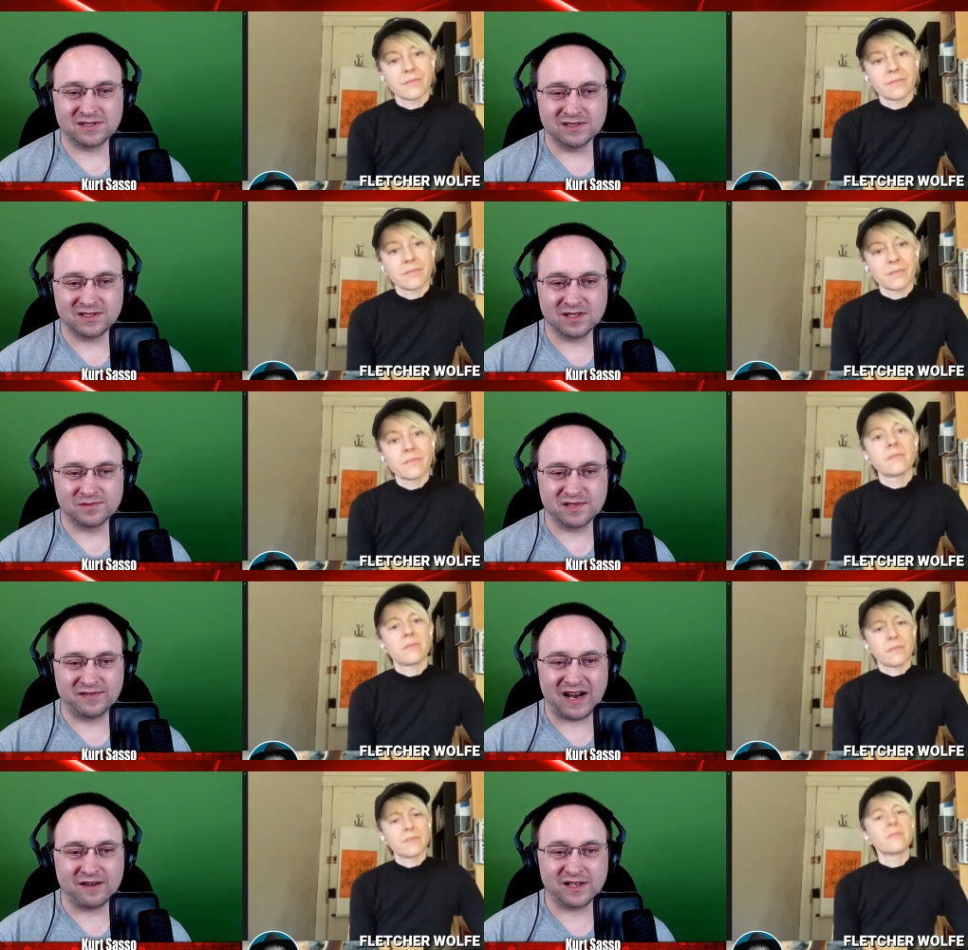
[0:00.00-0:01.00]
Speaker 1: in terms of
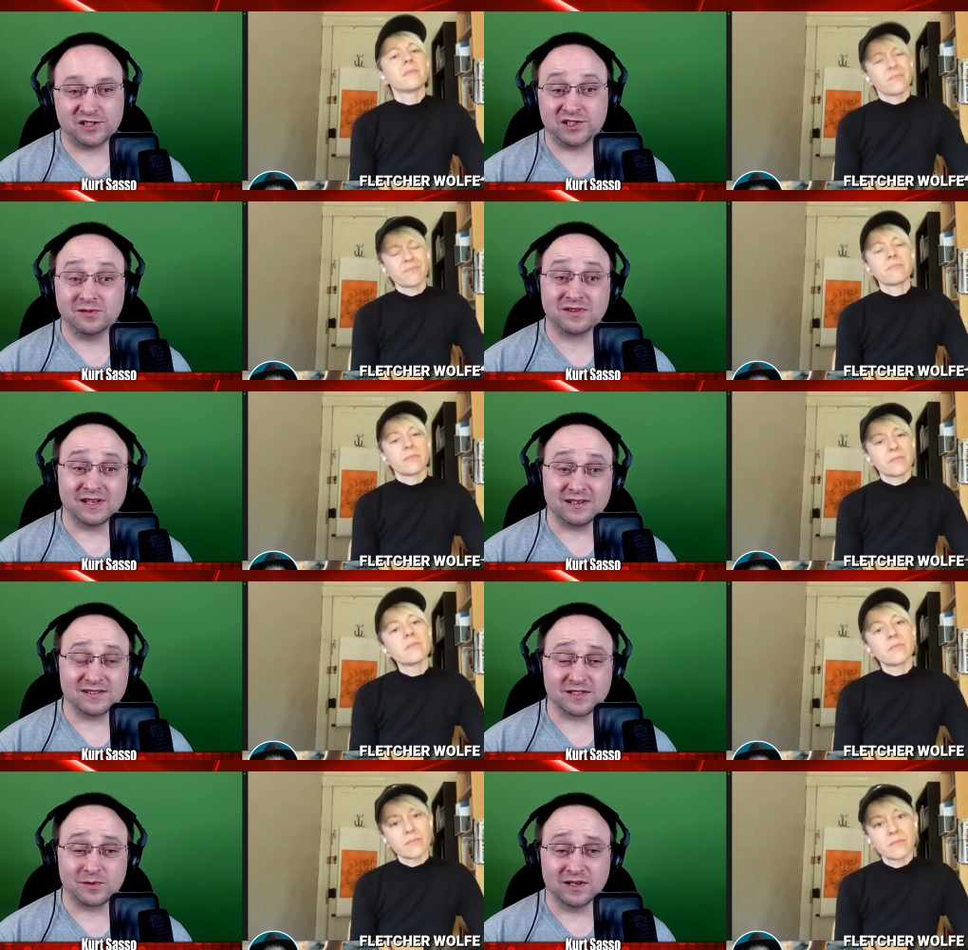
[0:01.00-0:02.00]
how they shoot things
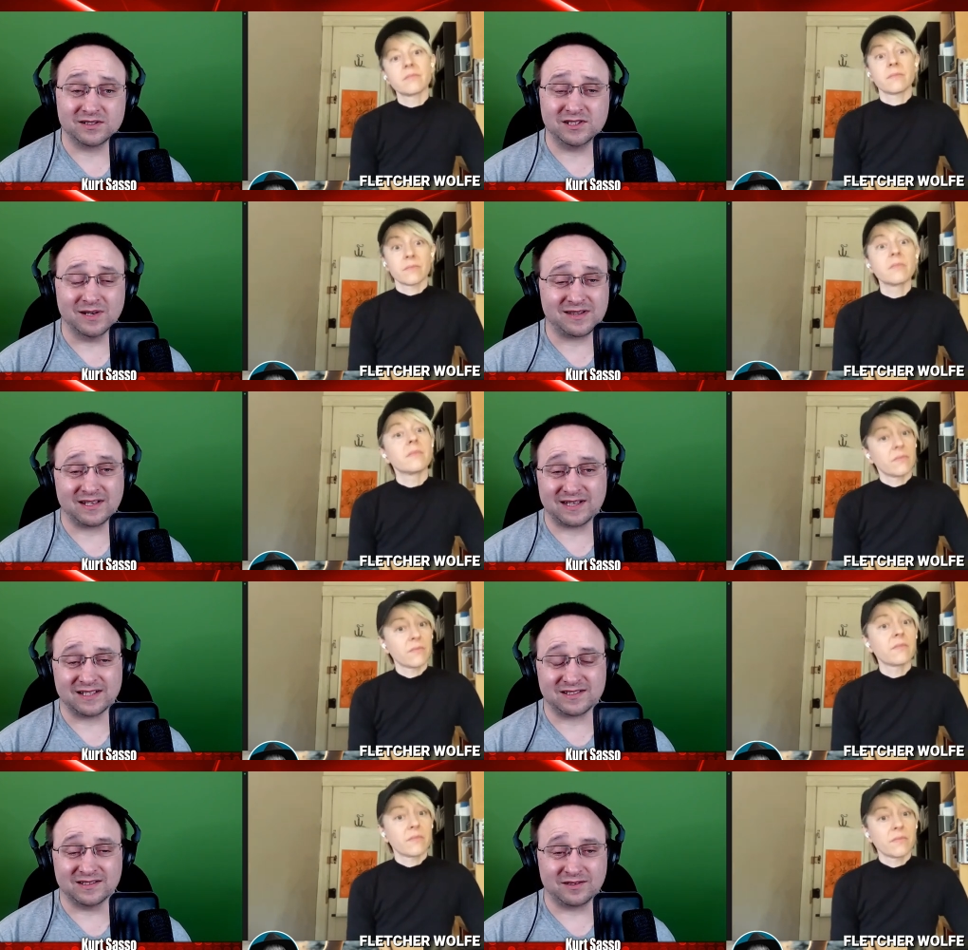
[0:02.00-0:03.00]
as well too. I think
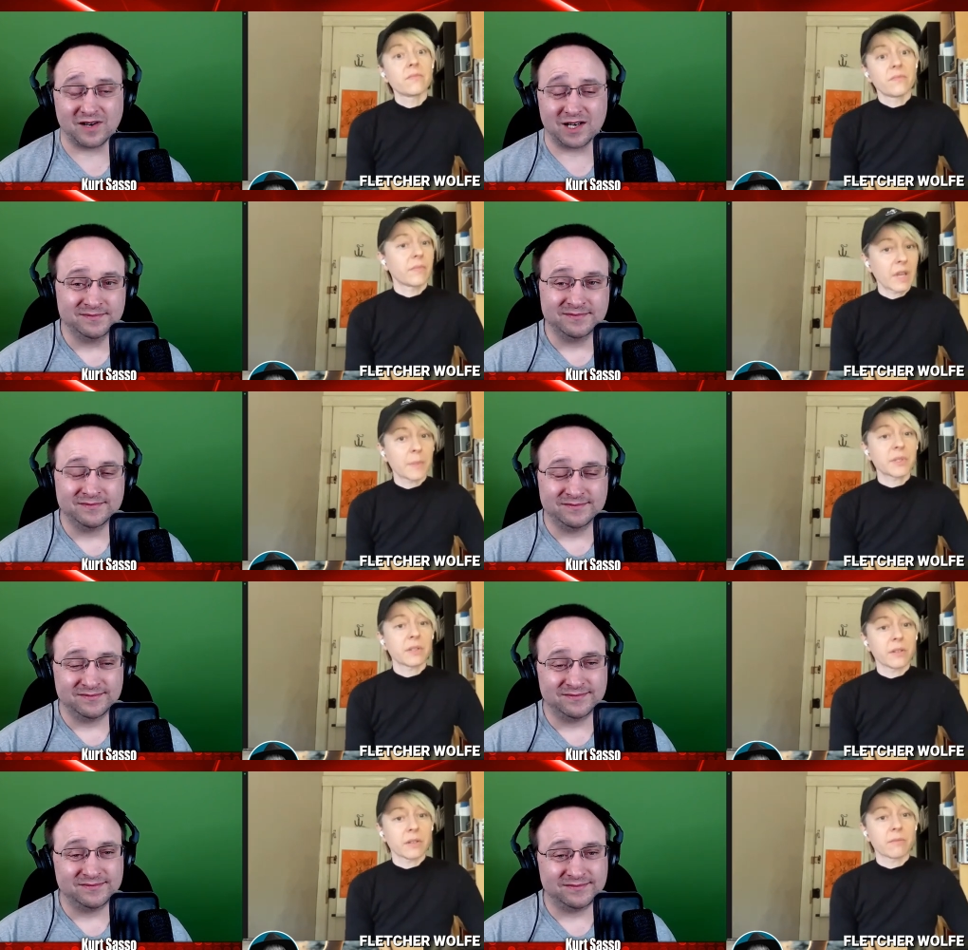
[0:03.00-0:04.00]
that's incredible.
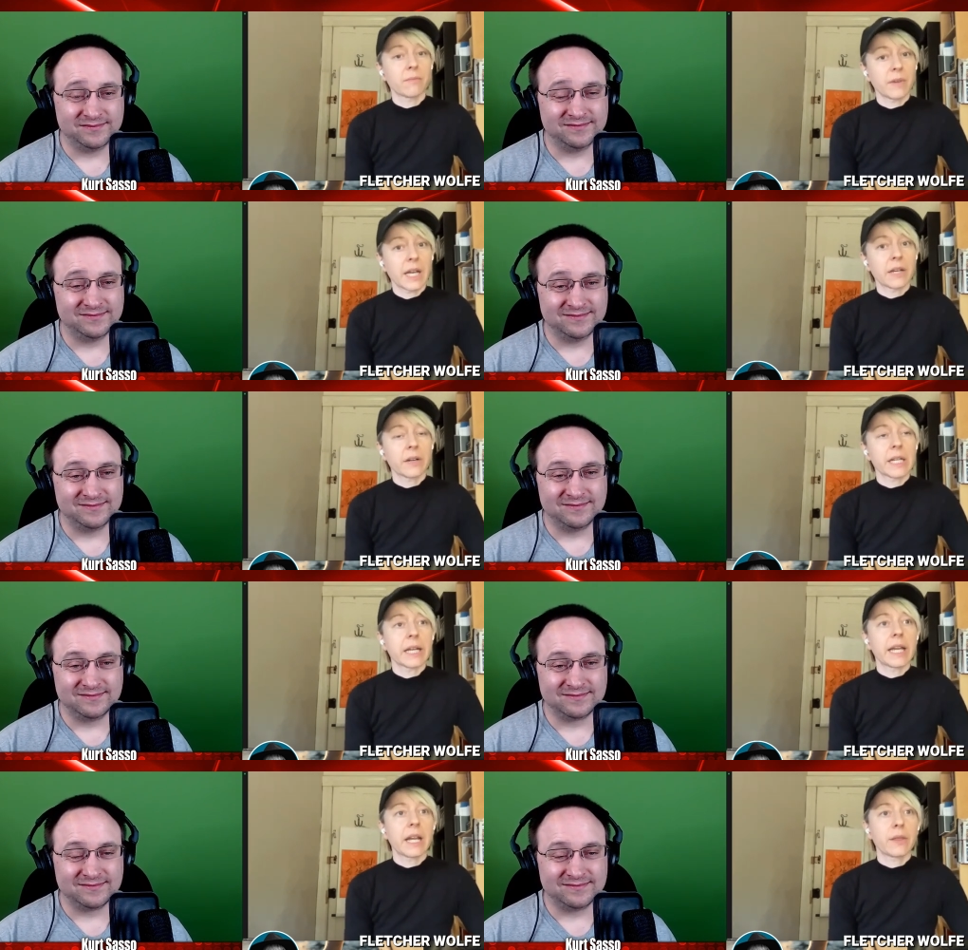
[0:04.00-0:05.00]
Absolutely.
Speaker 2: I agree.
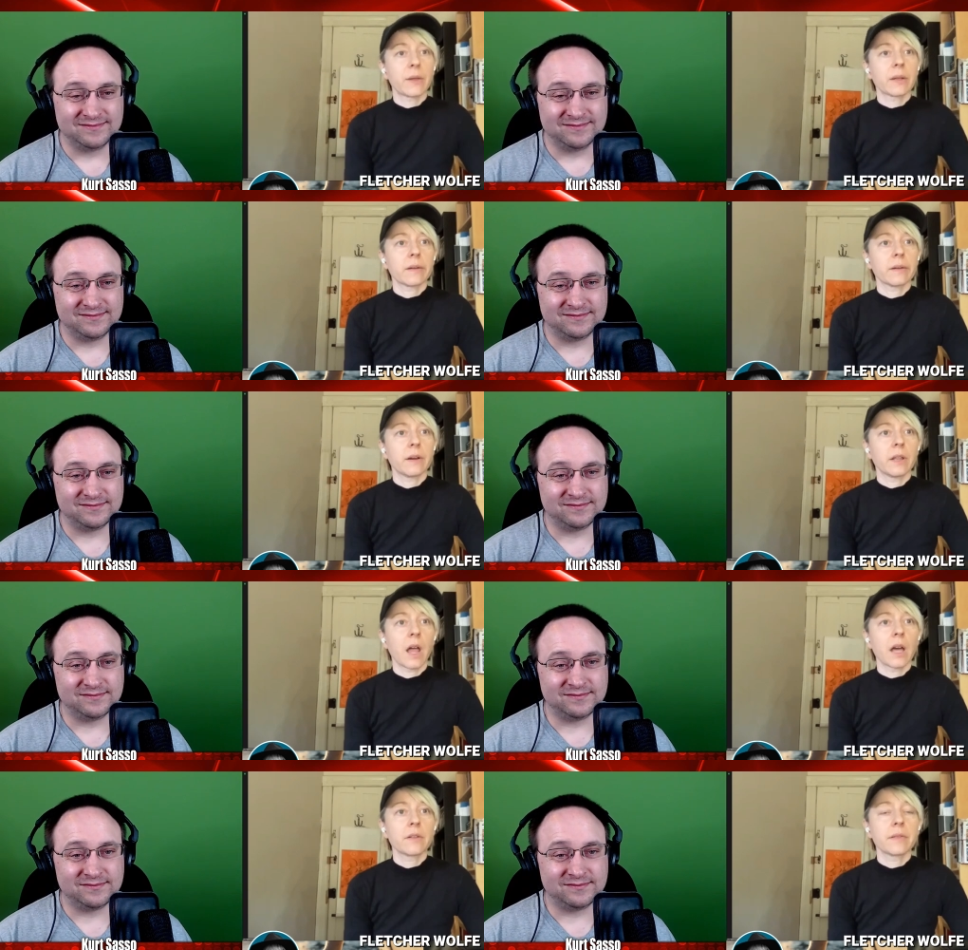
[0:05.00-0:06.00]
And I think a
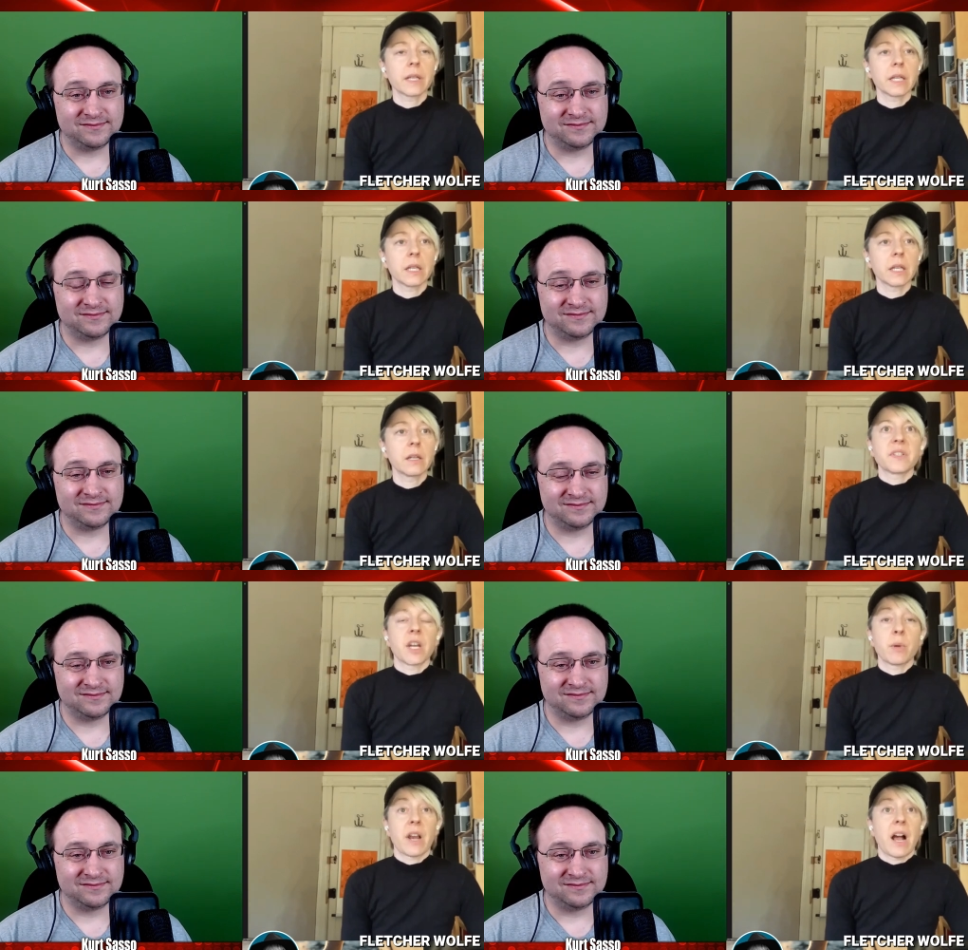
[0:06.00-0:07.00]
lot of the
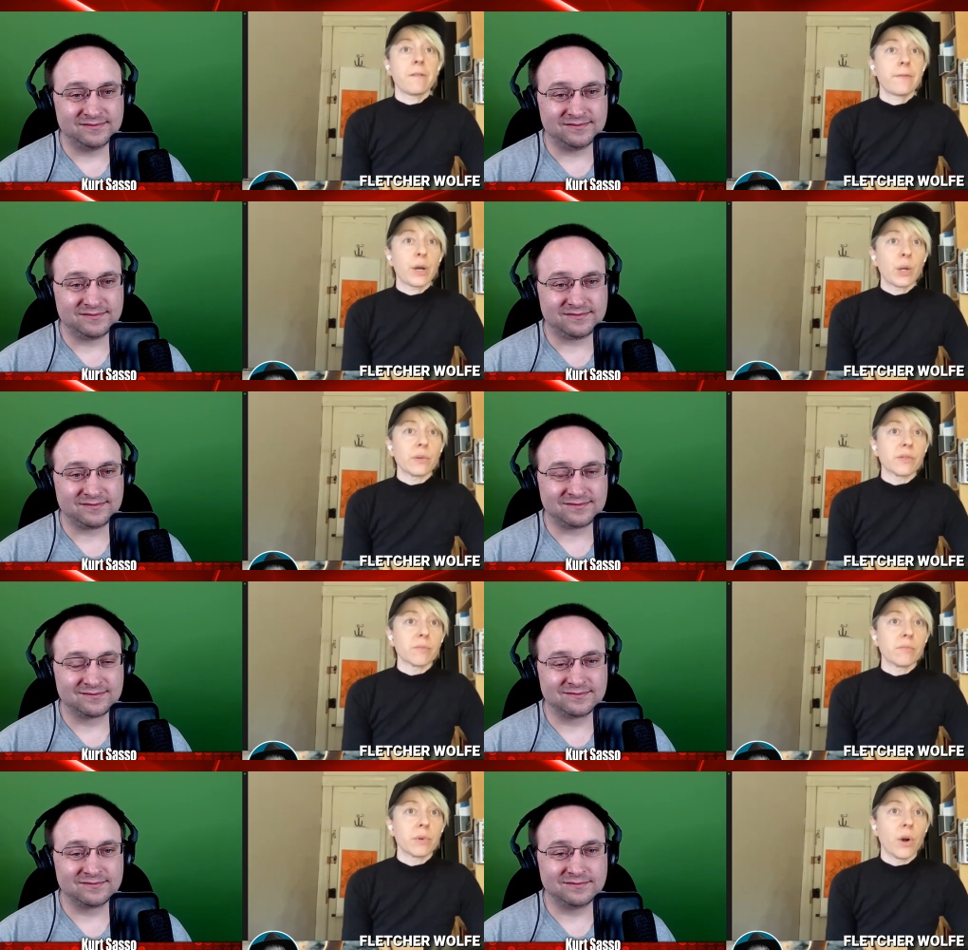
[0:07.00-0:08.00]
cinema that I found
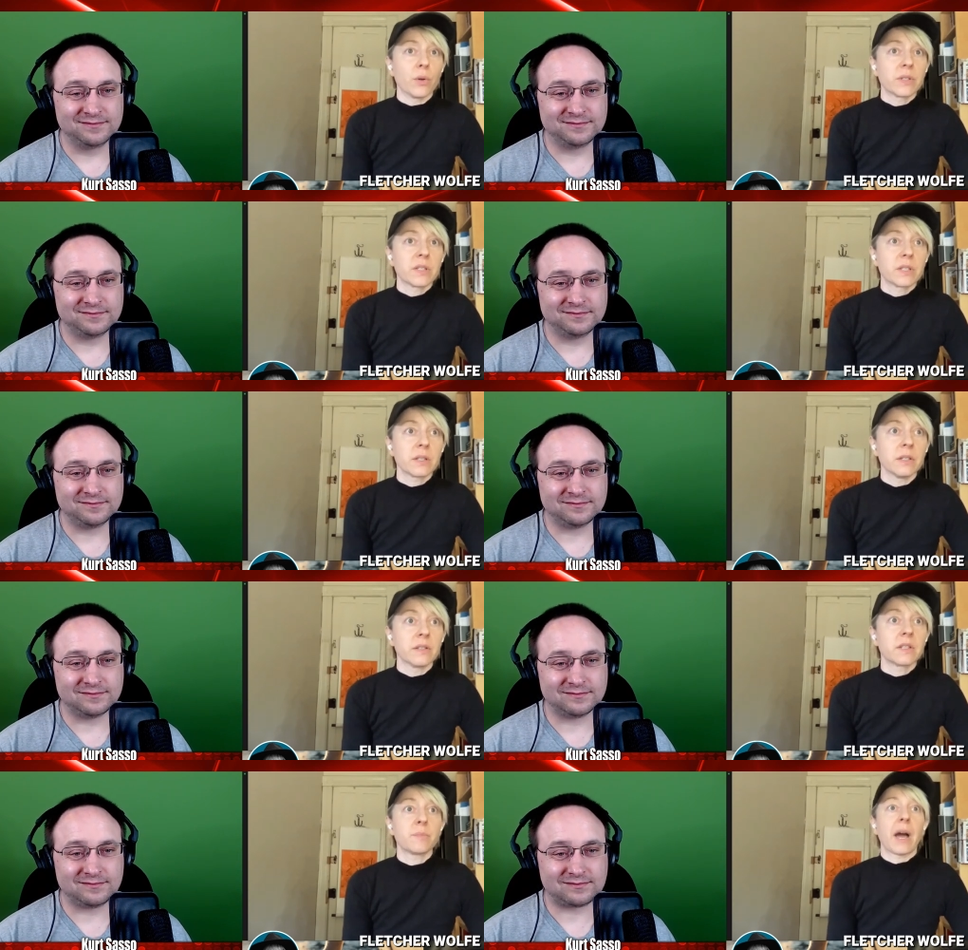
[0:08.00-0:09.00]
most most
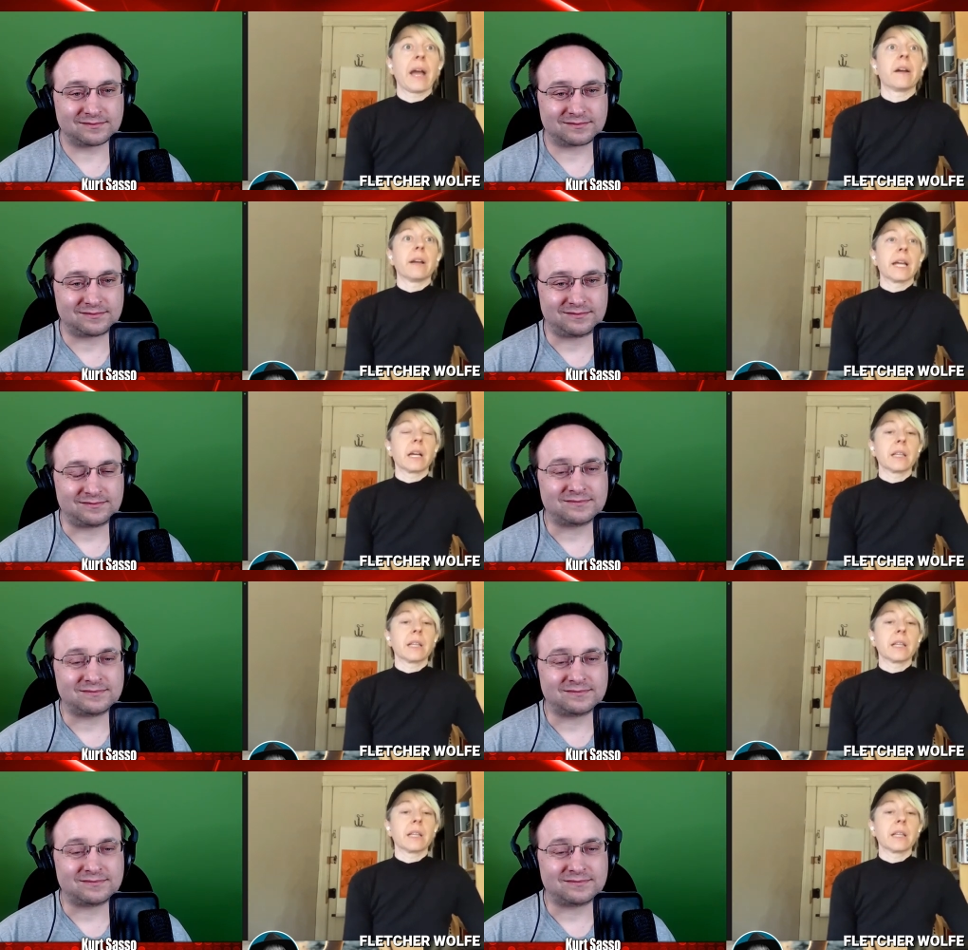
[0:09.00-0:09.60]
inspiring